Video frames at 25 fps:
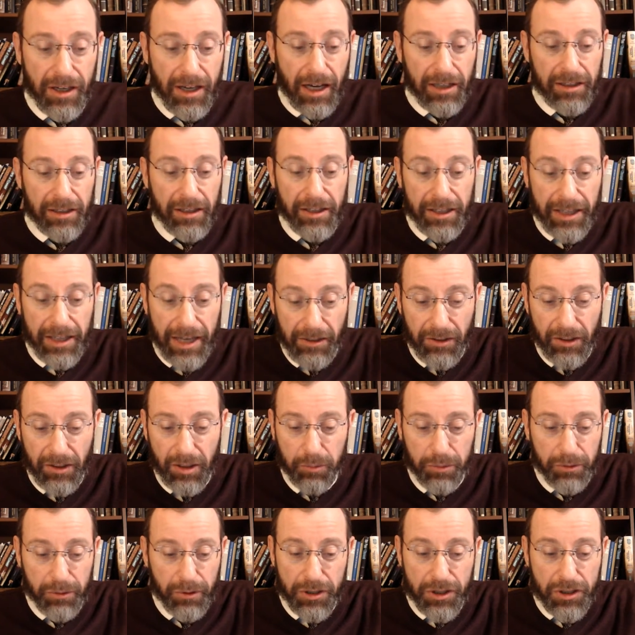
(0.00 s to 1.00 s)
And then the end of the
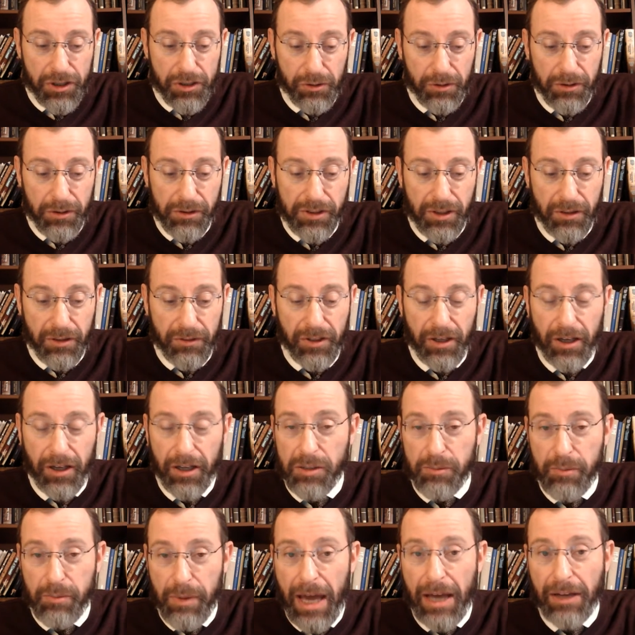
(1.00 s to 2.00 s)
portion also
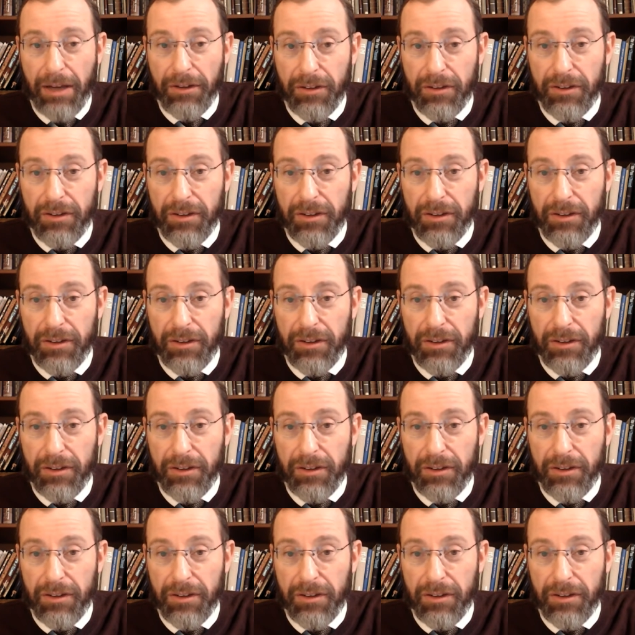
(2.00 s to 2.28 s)
turns back to